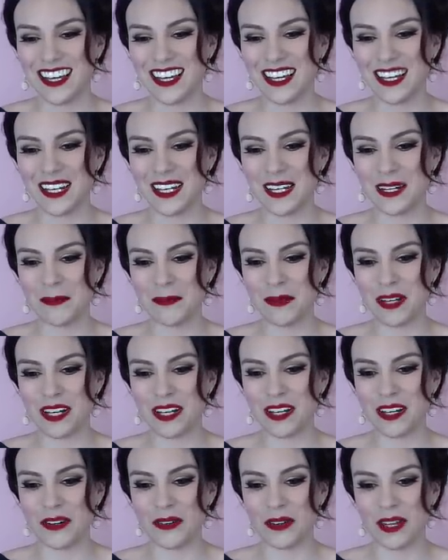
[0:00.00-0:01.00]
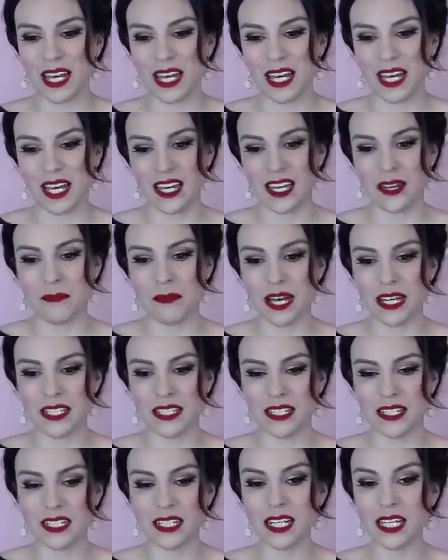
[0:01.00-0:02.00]
okay,
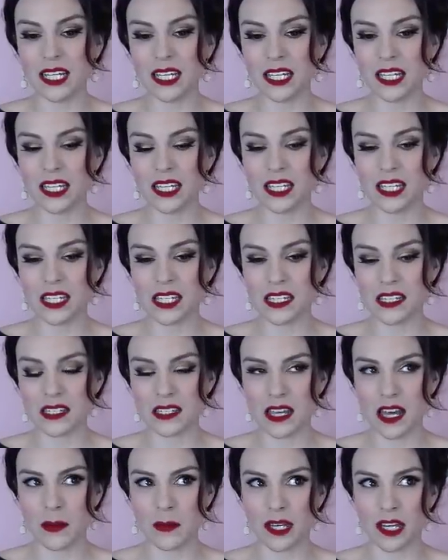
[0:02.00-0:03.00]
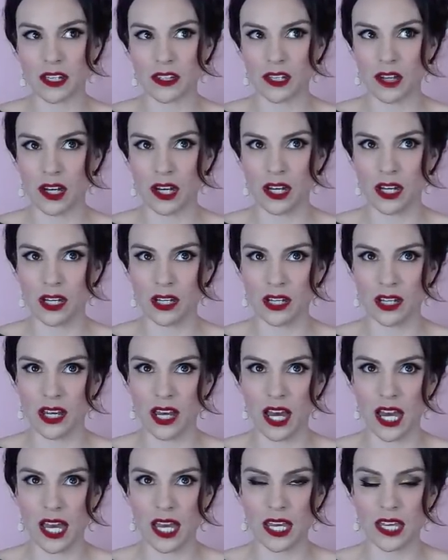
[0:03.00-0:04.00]
my knitting is coming
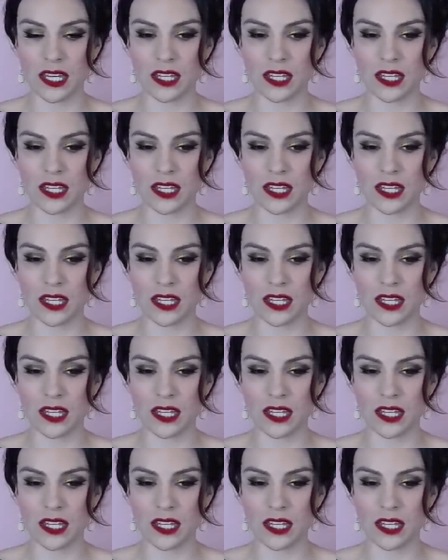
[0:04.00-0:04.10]
along.